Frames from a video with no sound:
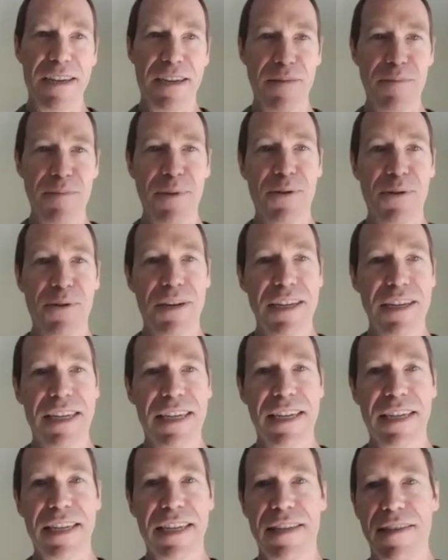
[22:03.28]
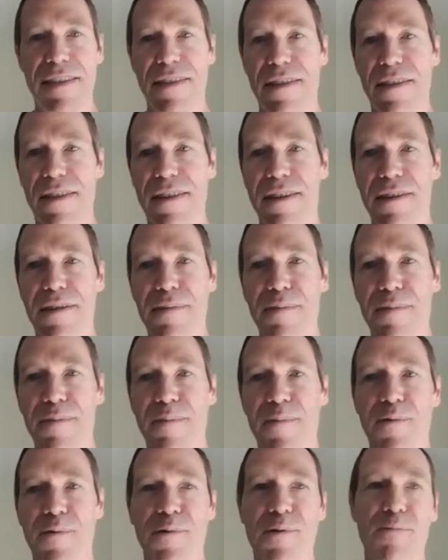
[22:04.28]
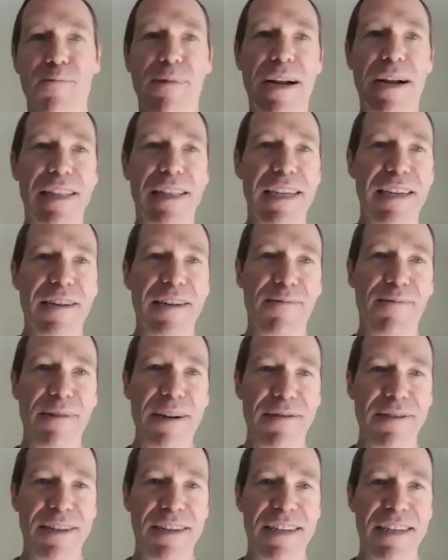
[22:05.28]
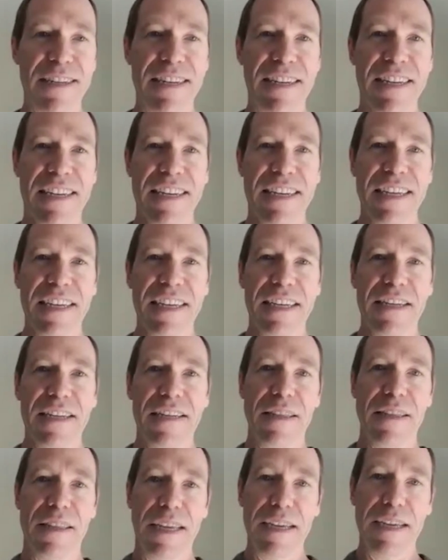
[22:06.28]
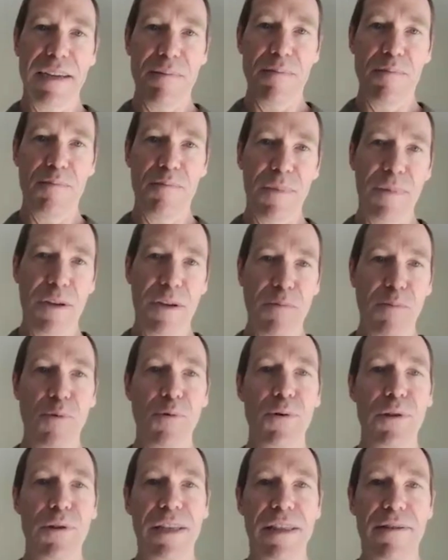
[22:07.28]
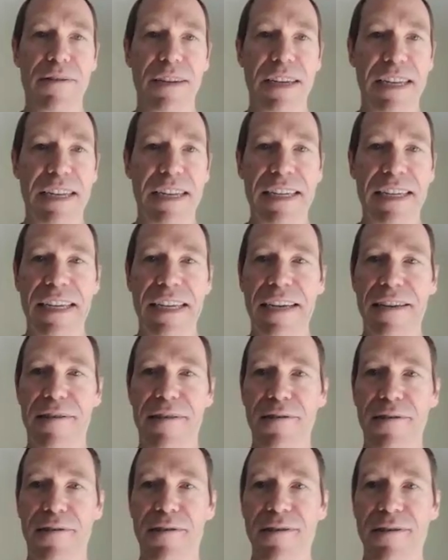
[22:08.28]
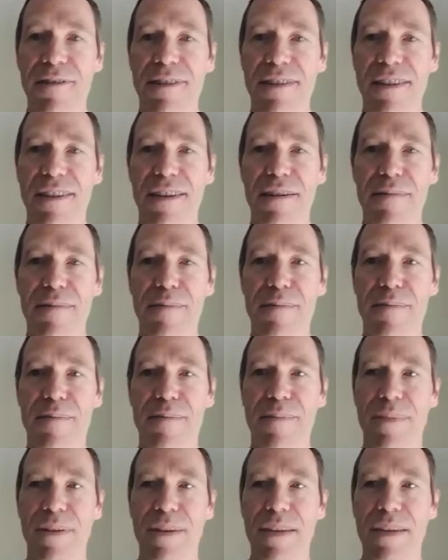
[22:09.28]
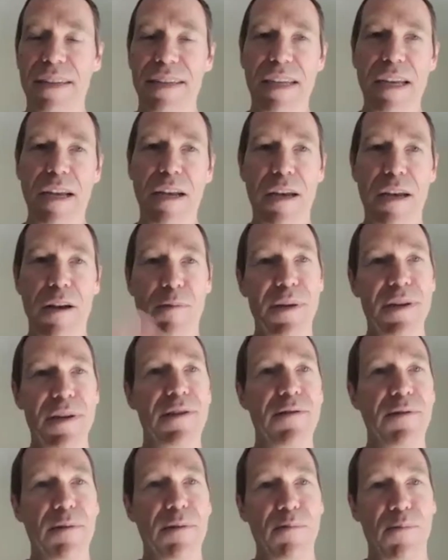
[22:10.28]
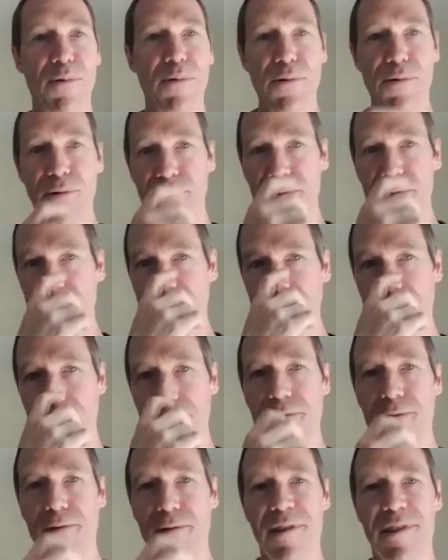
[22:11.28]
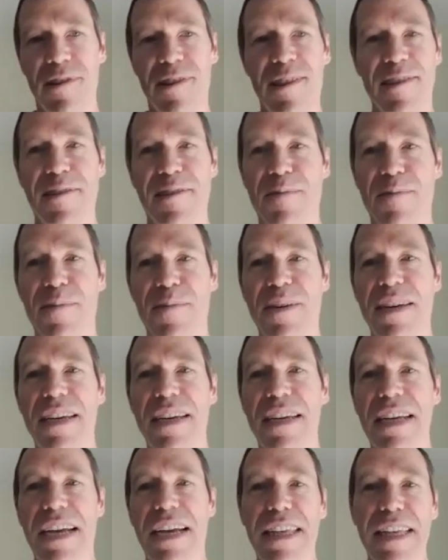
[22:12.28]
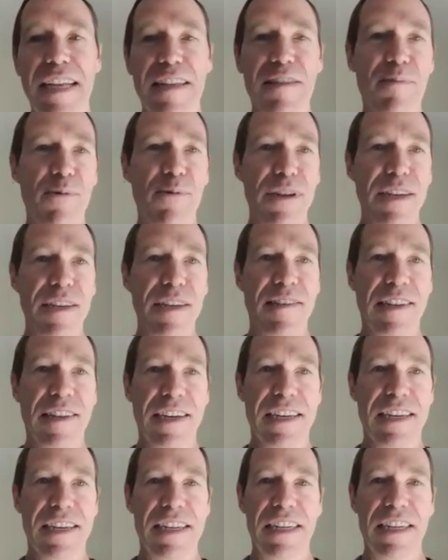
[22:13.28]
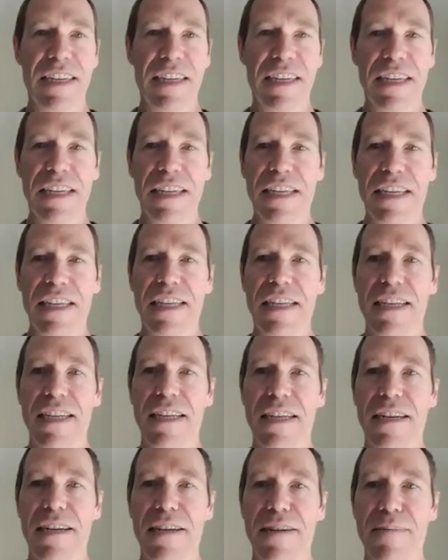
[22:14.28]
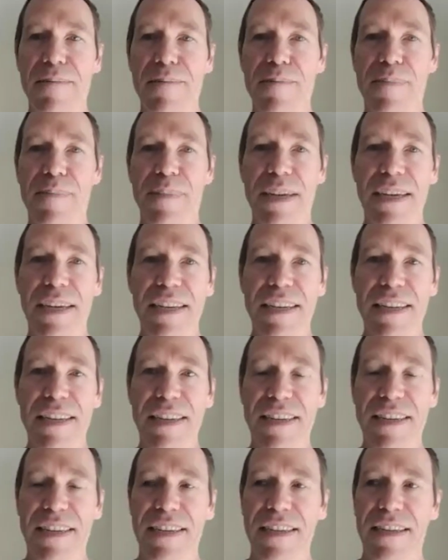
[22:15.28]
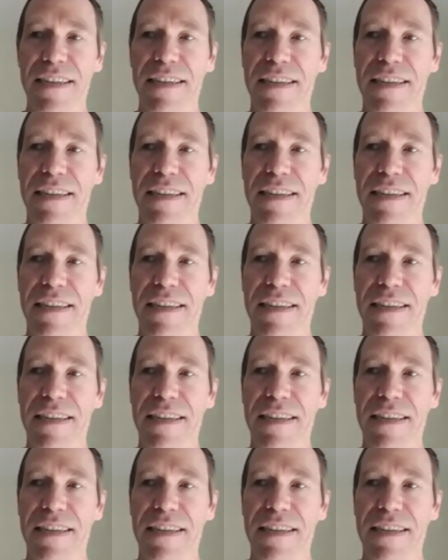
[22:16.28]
a community sort of rallying around it, like pooling their data together, helping to improve the overall system, I think that's pretty exciting. And